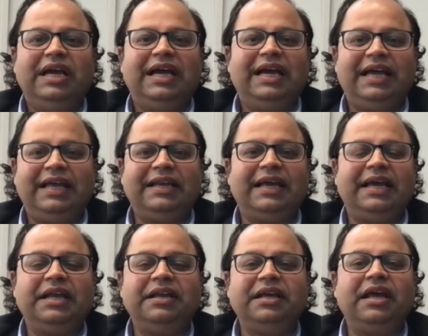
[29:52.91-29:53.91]
and
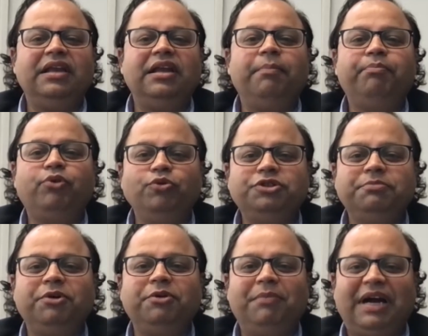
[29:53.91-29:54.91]
and an
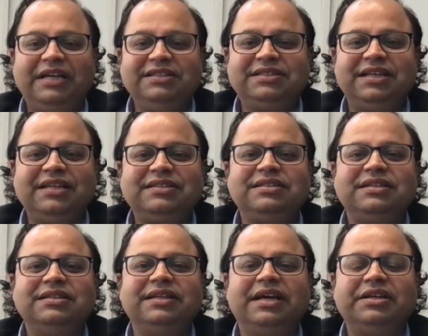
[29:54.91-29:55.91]
approachable mindset
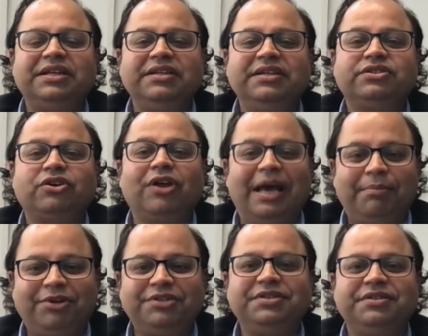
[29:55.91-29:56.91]
that is
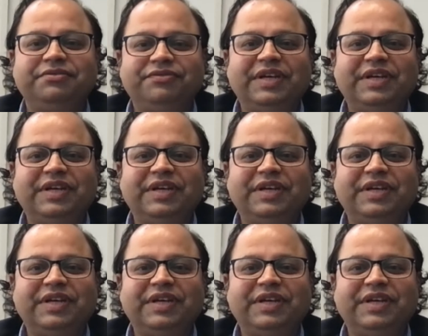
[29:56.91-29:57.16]
collaborative,